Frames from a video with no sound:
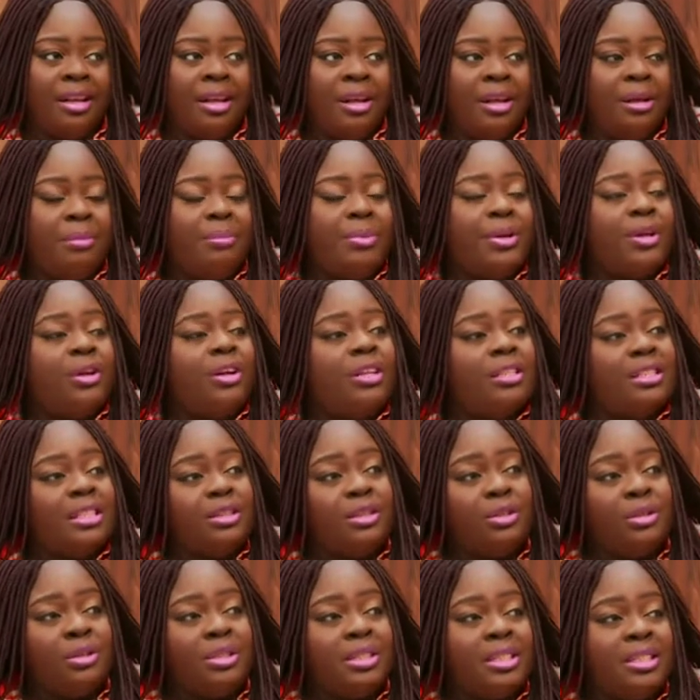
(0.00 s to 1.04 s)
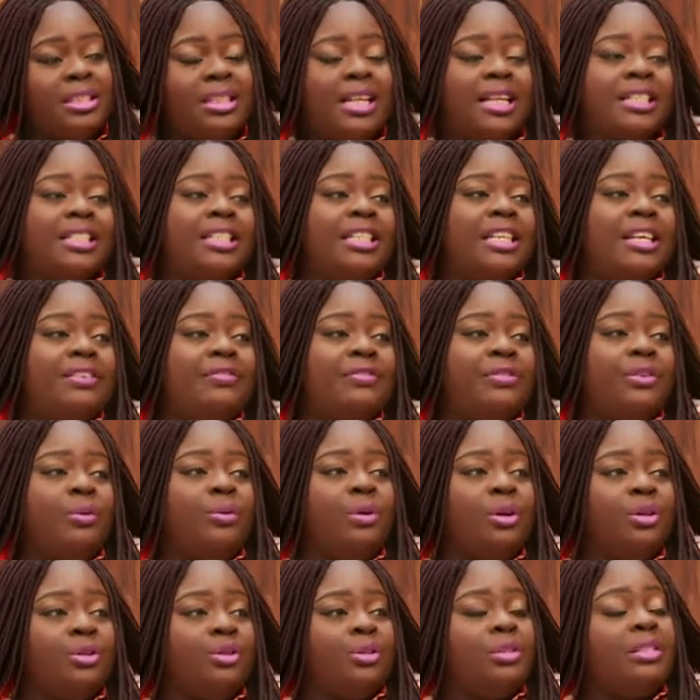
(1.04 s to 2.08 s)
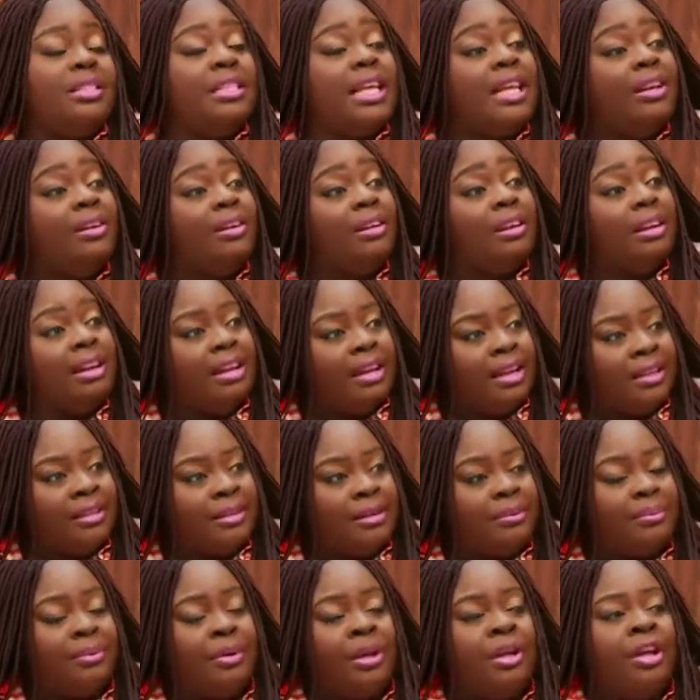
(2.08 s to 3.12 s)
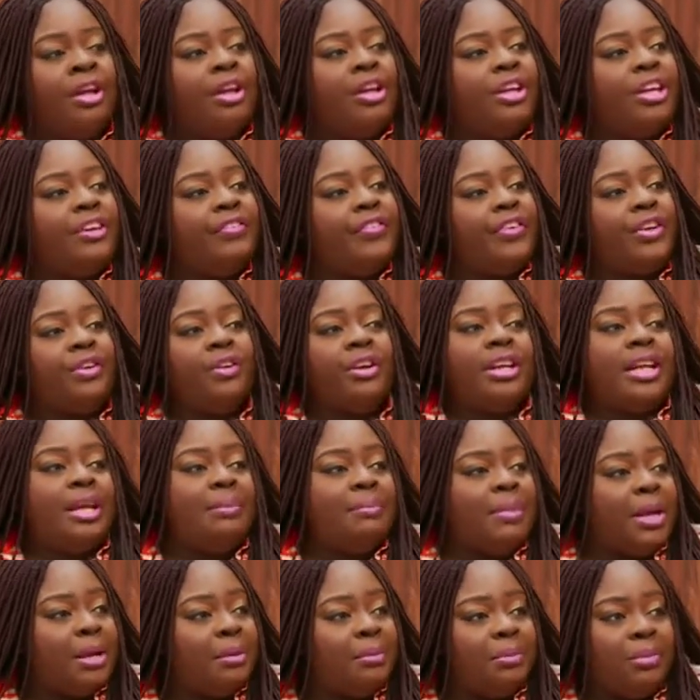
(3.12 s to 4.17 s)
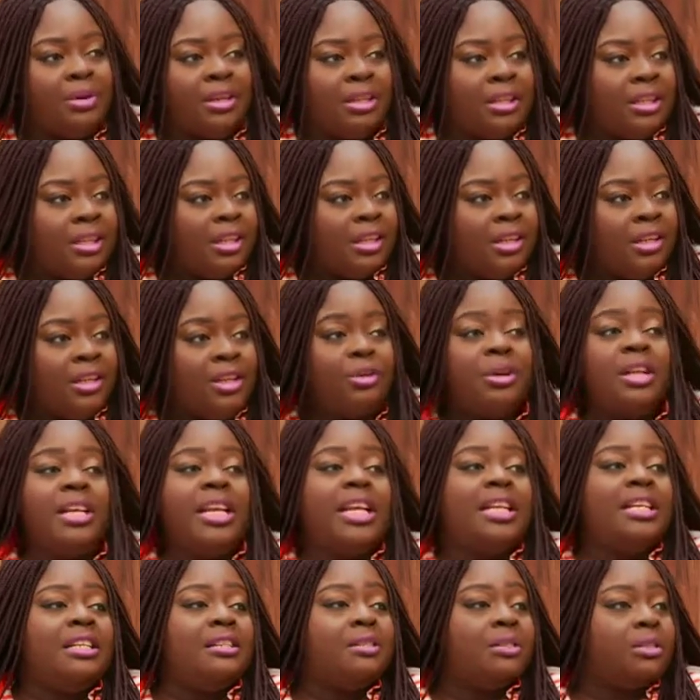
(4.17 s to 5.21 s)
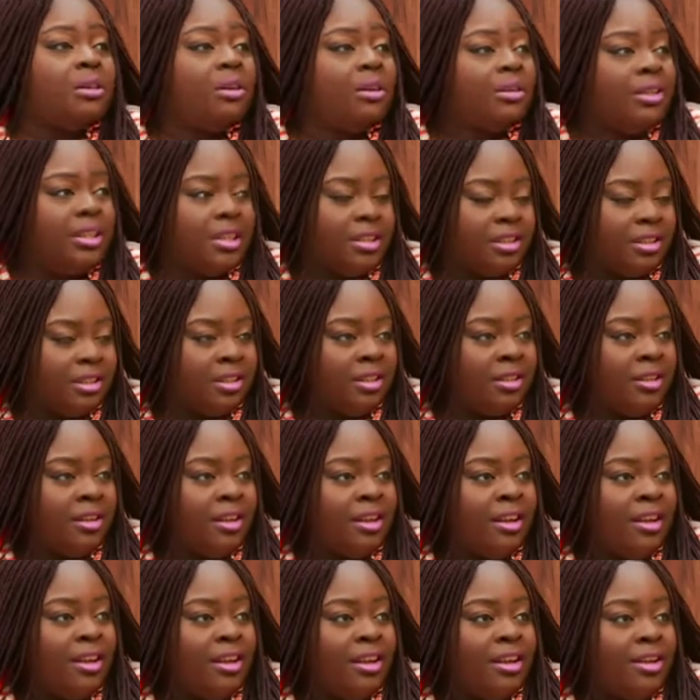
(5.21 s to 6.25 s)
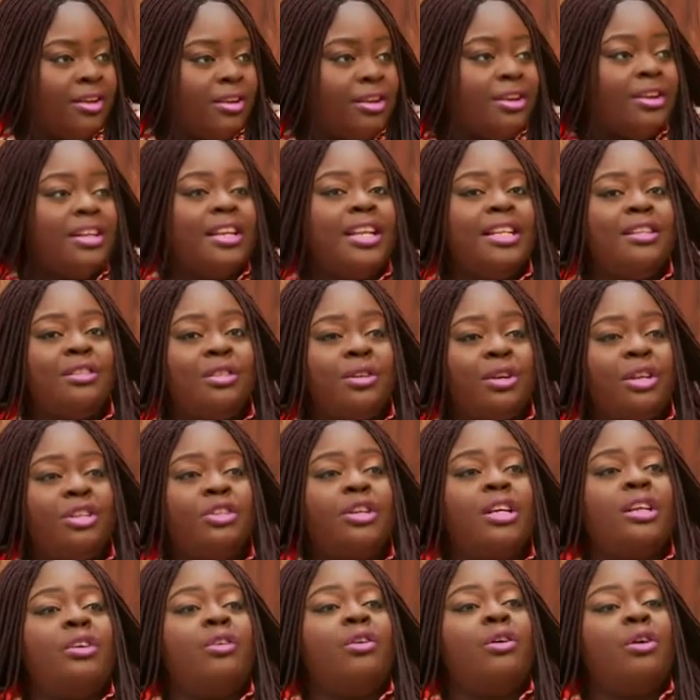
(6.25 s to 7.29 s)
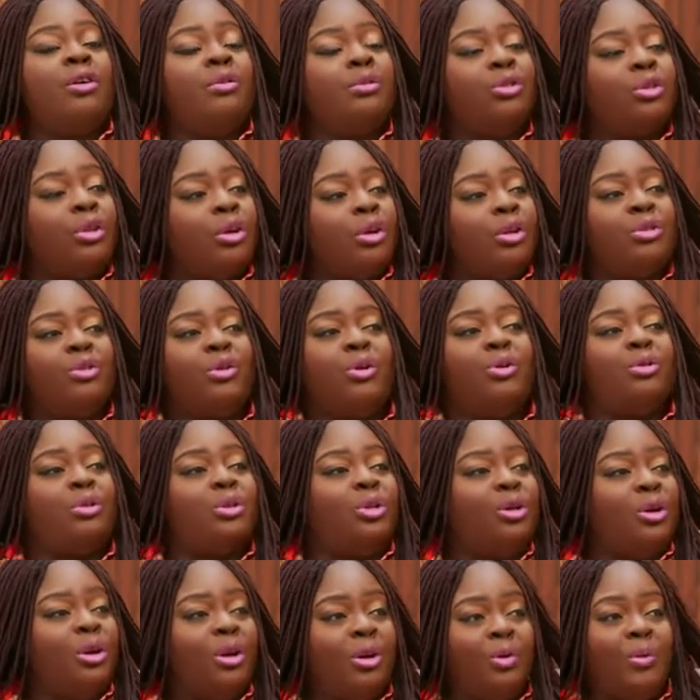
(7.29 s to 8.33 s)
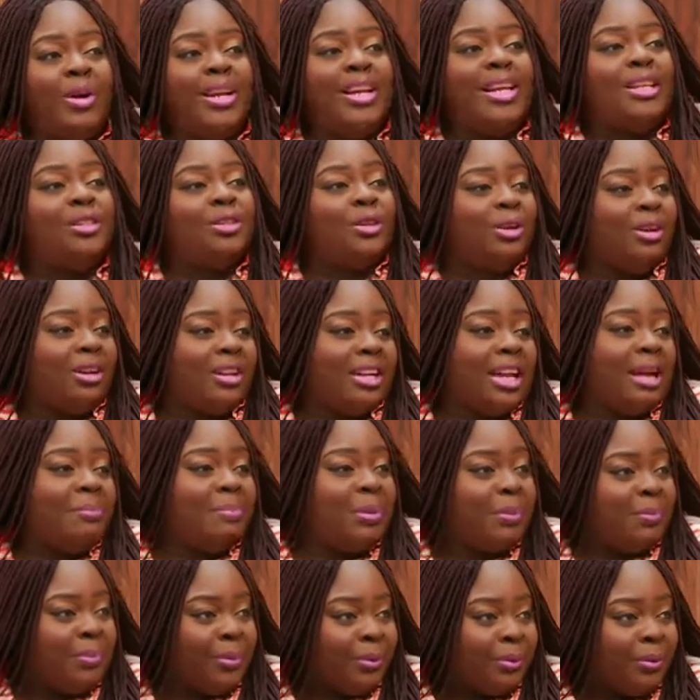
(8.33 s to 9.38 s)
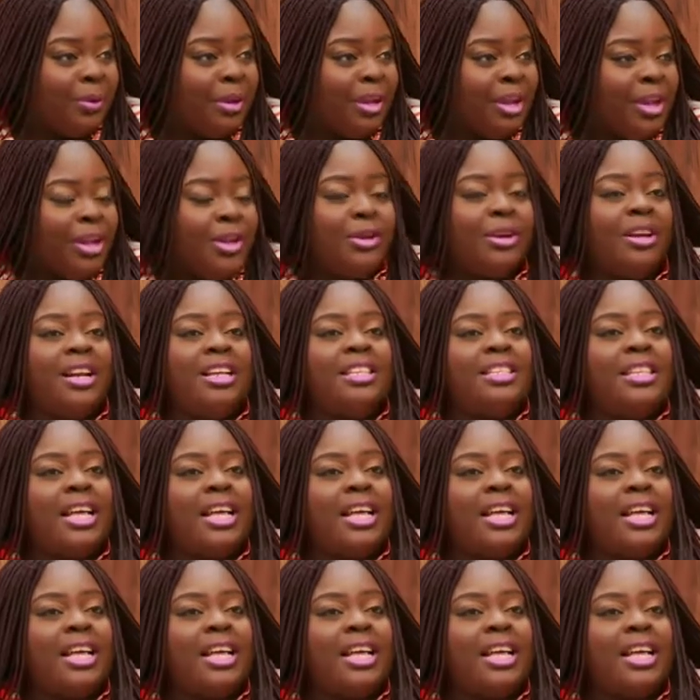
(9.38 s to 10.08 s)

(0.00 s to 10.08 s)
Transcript: Because the truth is that if you want to sell online, if you know they make money, you go they discouraged you go dey discouraged you are gonna come turn to troll where they troll other people you are gonna say